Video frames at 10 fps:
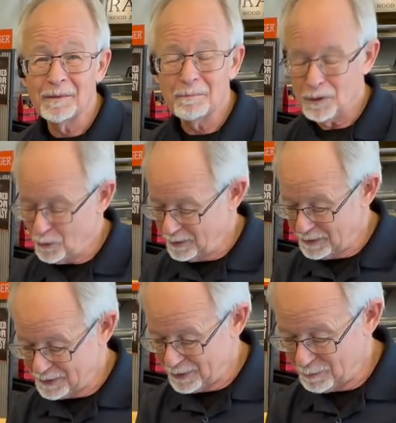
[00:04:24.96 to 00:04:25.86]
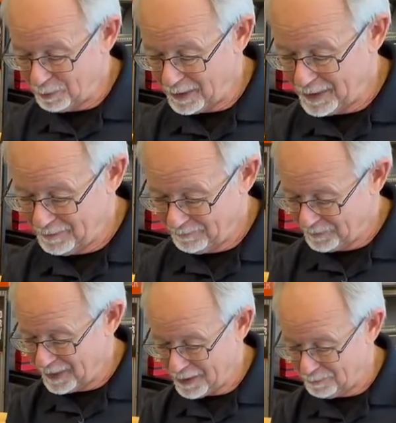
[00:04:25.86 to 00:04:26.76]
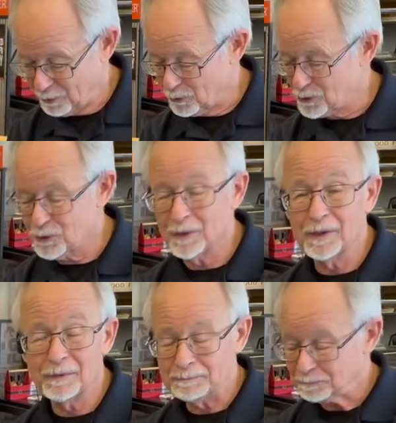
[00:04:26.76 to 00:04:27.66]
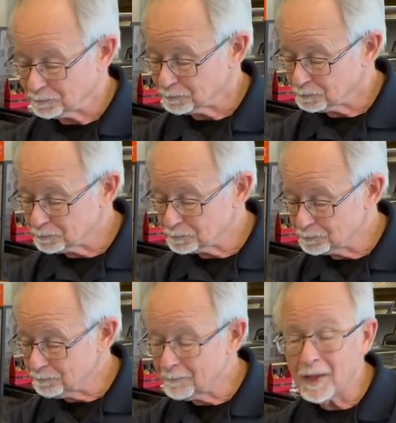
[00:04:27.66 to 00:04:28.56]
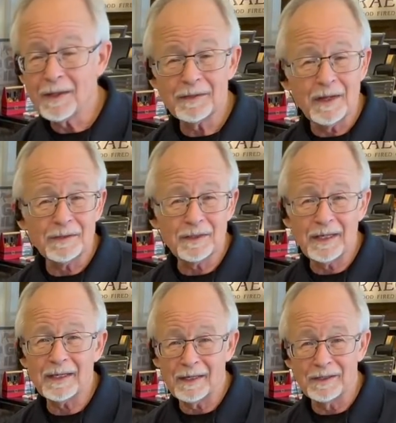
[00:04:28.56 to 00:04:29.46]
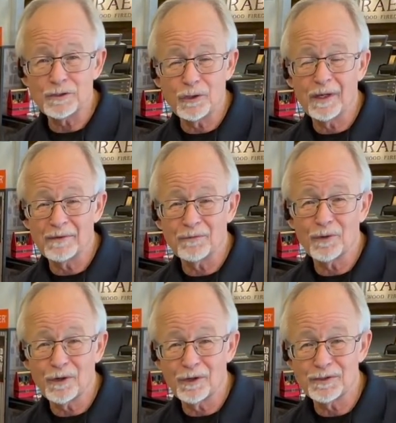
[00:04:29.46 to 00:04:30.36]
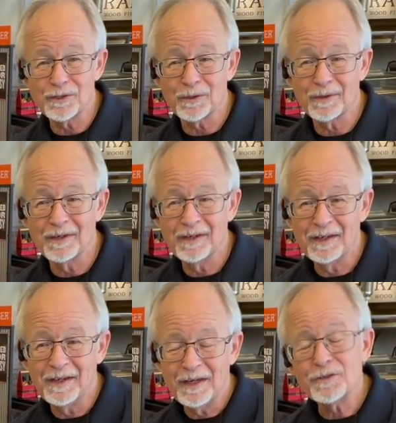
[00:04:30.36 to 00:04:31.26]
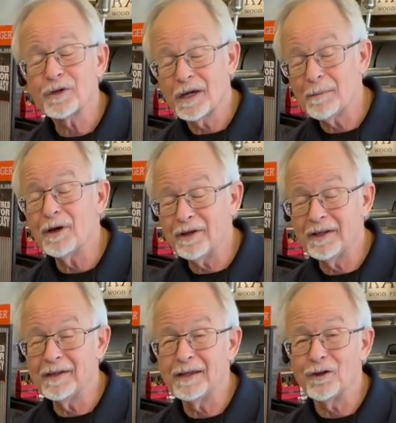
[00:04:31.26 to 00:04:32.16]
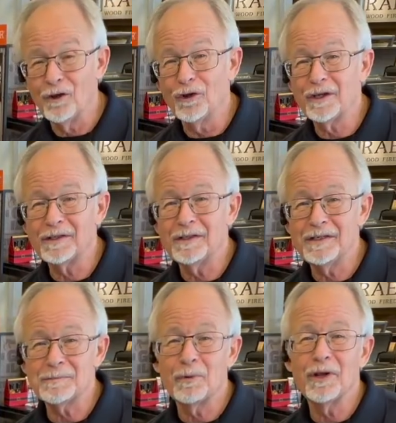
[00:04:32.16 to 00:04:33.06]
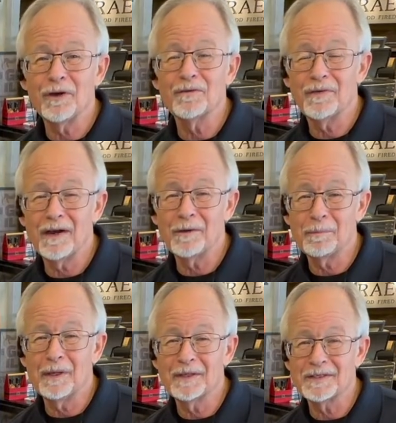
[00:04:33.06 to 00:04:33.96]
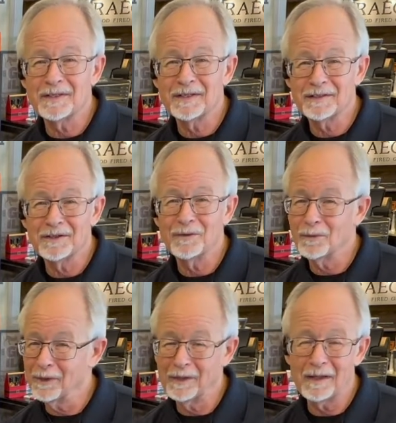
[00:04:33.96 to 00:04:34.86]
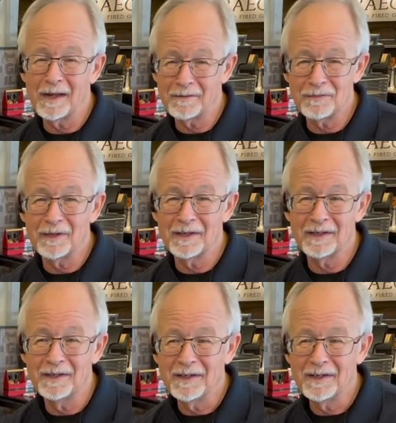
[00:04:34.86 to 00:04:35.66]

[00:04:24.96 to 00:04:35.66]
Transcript: between the sear plate, the Outpost Grill, the kettle that you get for it also. So come on in and look at these Breeo fire pits. They're really a lot of fun.